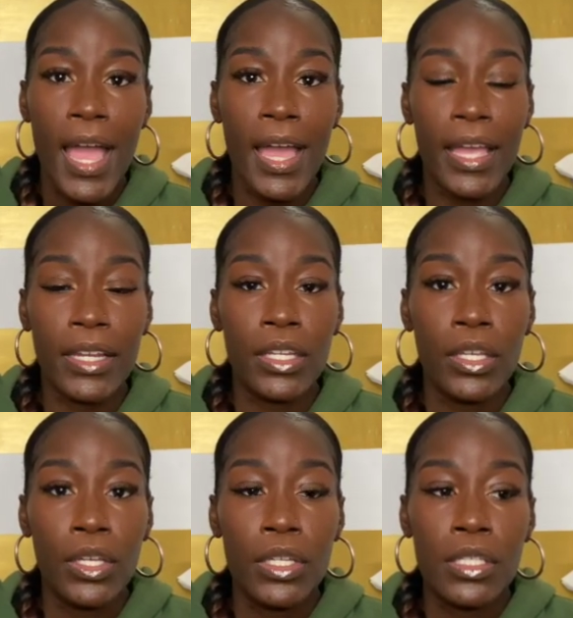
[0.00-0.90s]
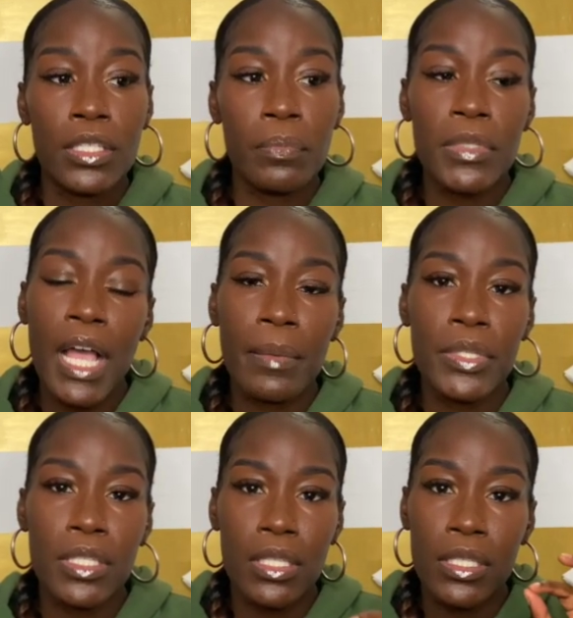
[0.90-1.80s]
And
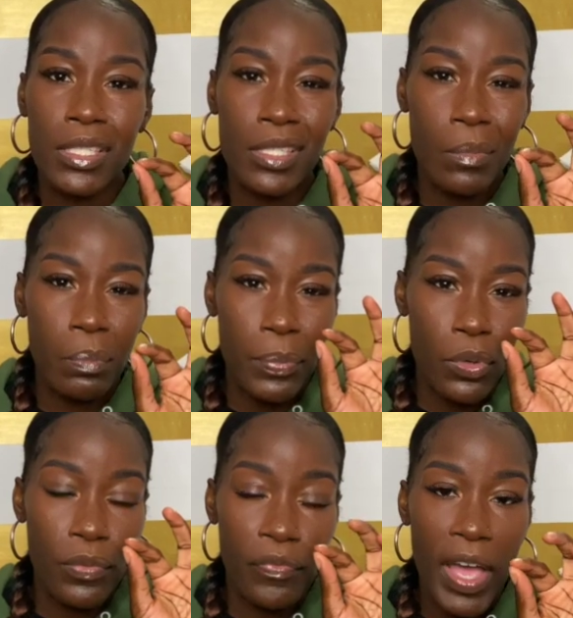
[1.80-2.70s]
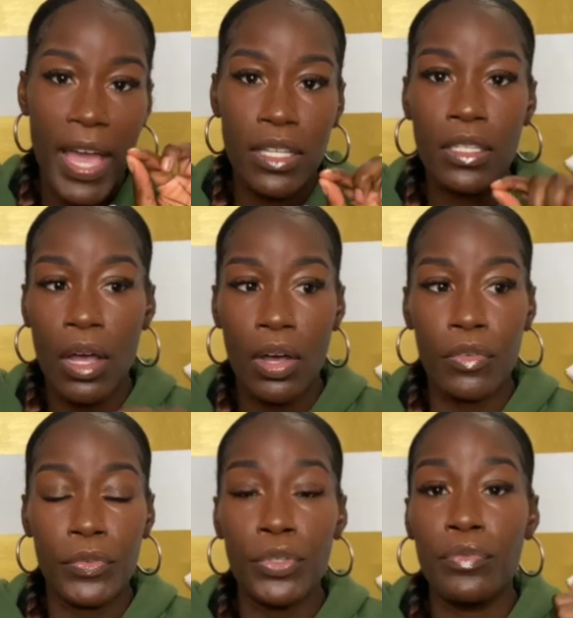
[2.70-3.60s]
sometimes the simple fact
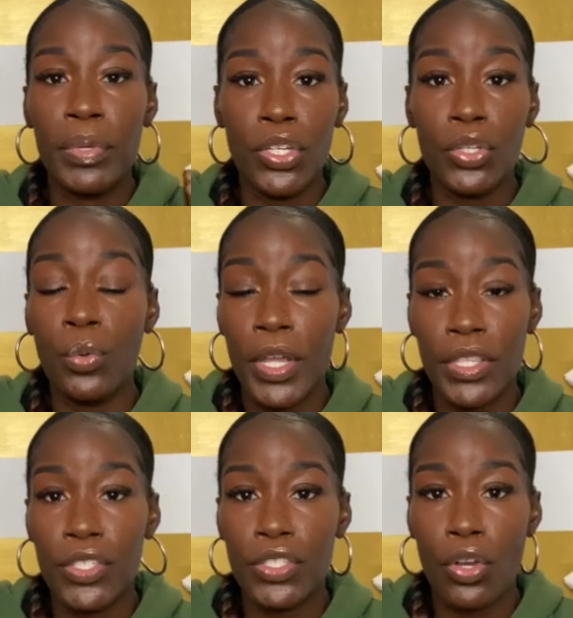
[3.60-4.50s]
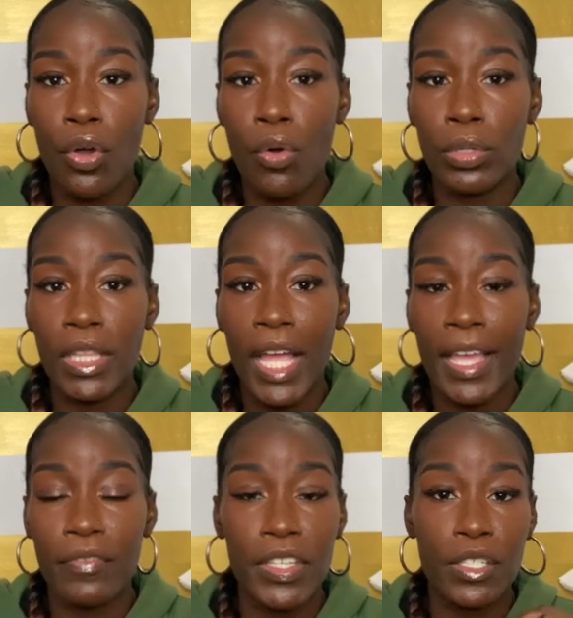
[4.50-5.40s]
of you've been doing this your whole
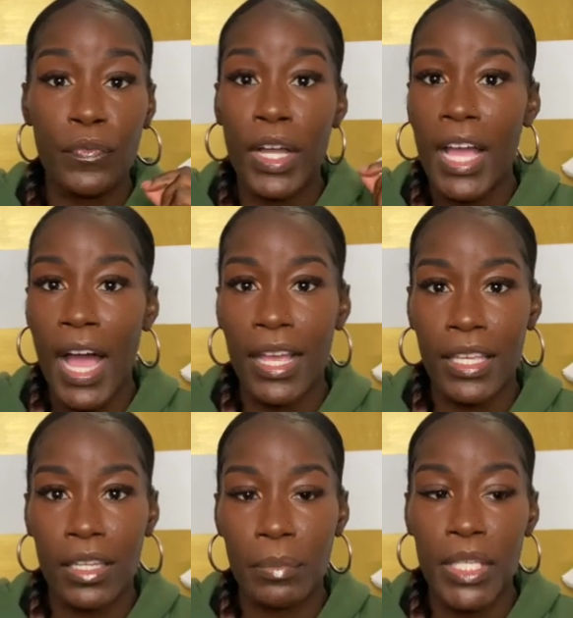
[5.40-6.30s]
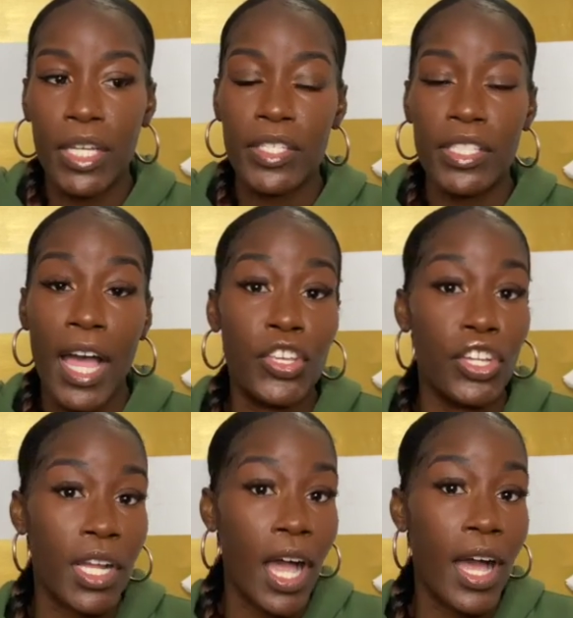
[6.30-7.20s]
life is forgotten because now
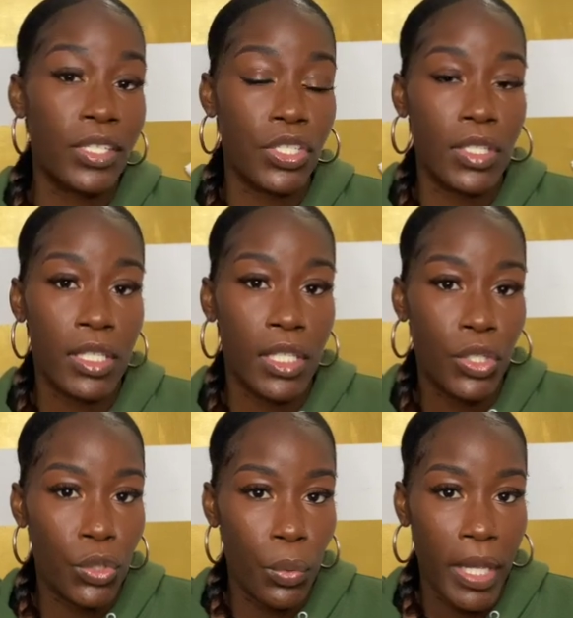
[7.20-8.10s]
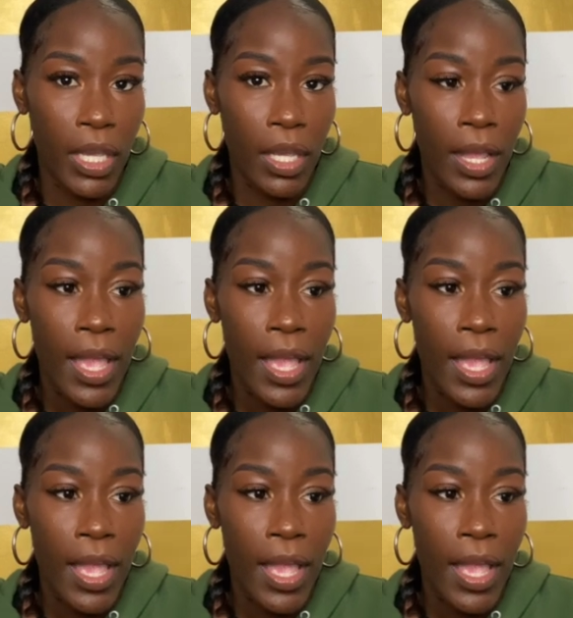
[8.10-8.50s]
you're consciously doing it.